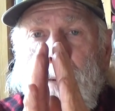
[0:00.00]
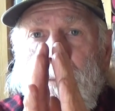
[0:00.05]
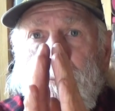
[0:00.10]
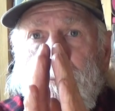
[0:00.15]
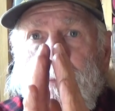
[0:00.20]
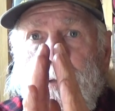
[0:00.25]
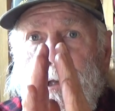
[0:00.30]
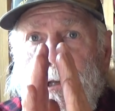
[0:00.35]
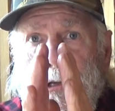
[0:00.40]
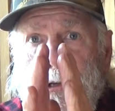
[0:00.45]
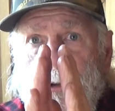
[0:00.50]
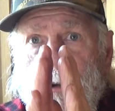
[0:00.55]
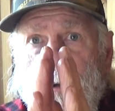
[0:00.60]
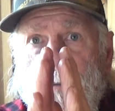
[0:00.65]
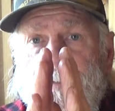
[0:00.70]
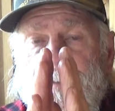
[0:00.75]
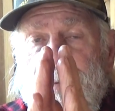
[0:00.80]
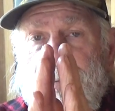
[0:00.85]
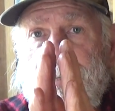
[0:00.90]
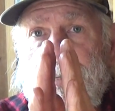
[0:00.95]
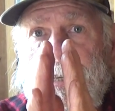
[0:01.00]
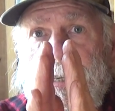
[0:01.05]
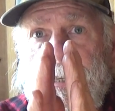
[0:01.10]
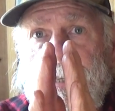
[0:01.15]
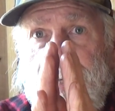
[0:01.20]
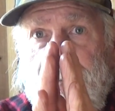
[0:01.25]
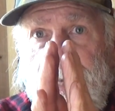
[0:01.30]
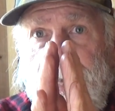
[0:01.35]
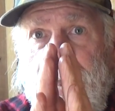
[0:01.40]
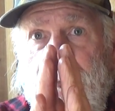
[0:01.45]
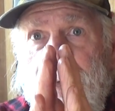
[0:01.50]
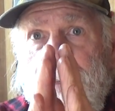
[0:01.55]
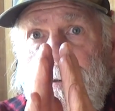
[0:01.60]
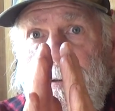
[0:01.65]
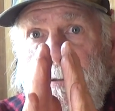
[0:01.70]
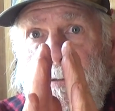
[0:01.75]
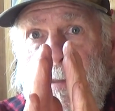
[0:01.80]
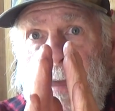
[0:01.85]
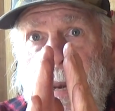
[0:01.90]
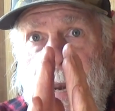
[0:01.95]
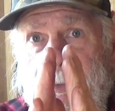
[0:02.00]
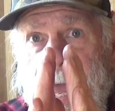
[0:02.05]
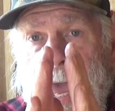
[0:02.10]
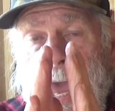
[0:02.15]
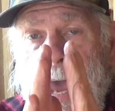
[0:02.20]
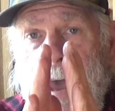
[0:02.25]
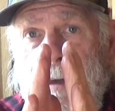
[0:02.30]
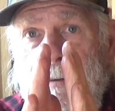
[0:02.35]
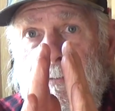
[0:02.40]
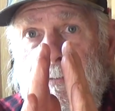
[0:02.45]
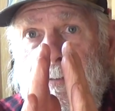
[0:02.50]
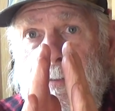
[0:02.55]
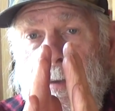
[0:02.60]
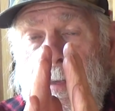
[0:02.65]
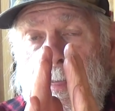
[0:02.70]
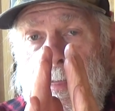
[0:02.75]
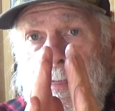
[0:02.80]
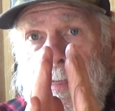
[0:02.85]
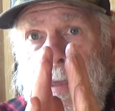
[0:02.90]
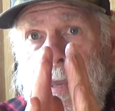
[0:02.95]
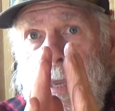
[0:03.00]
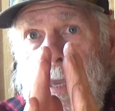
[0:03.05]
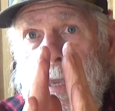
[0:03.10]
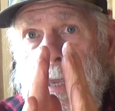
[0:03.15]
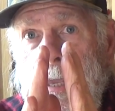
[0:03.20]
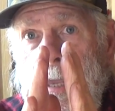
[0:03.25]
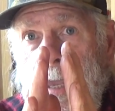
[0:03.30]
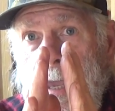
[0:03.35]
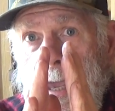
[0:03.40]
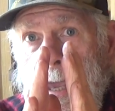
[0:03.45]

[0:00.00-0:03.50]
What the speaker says: surfaces together that have the